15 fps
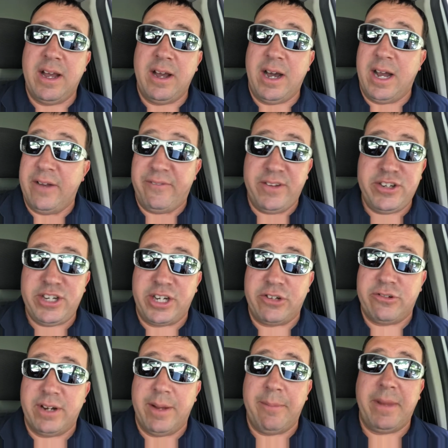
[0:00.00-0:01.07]
on a fishing
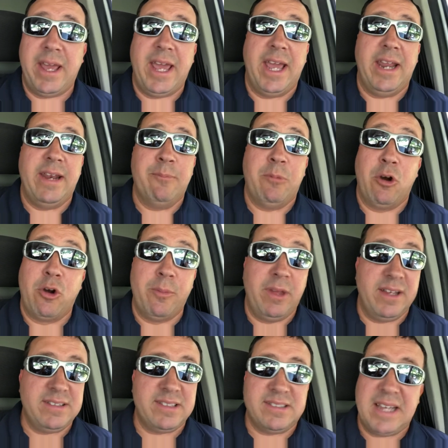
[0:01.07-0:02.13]
trip, and Bogomil
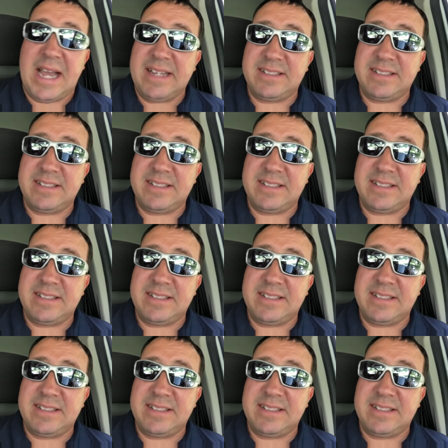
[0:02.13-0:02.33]
has the exact